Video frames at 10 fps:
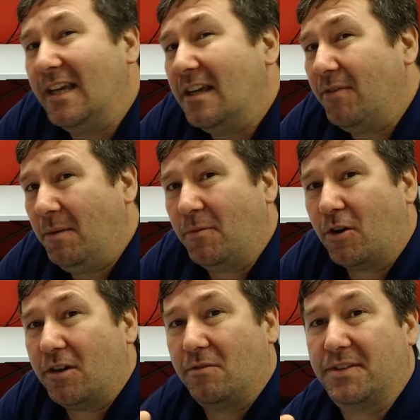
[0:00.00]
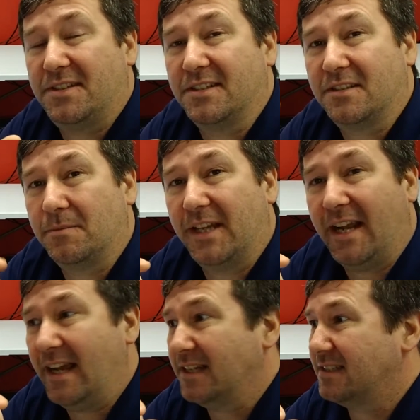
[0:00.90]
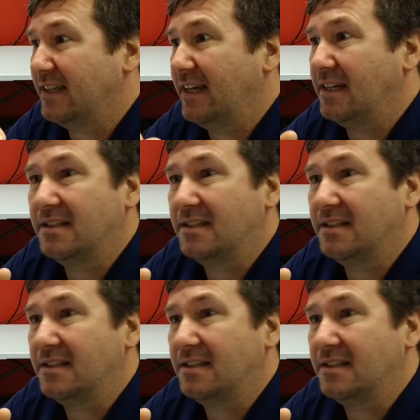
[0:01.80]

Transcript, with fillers: if I'm working with a system that has, say,